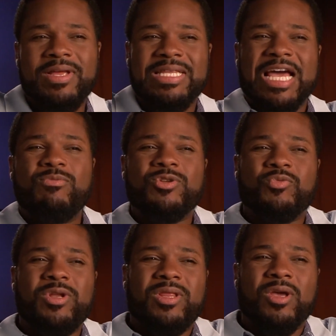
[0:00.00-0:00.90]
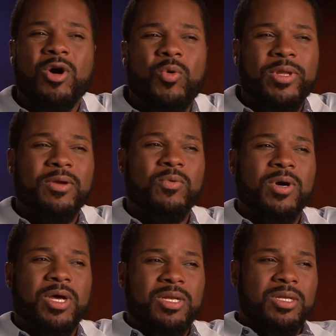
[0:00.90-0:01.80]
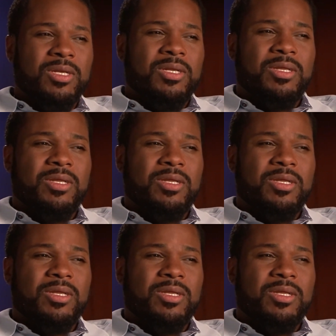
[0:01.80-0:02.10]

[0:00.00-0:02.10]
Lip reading: moved over $12 million in assets